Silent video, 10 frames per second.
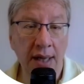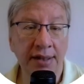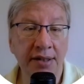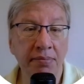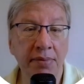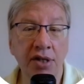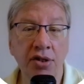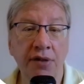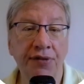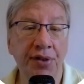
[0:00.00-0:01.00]
This
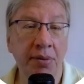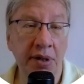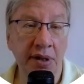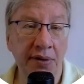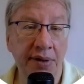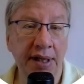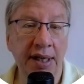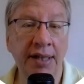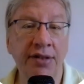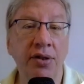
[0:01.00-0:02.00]
measure of
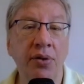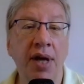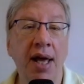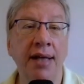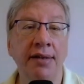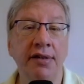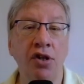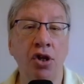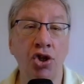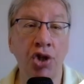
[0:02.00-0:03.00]
similarity is known as
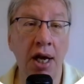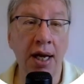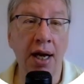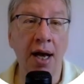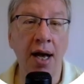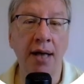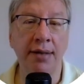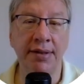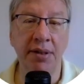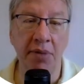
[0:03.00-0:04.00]
the
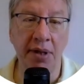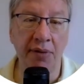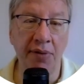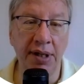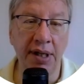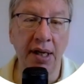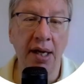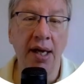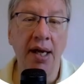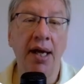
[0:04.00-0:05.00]
Jaccard similarity,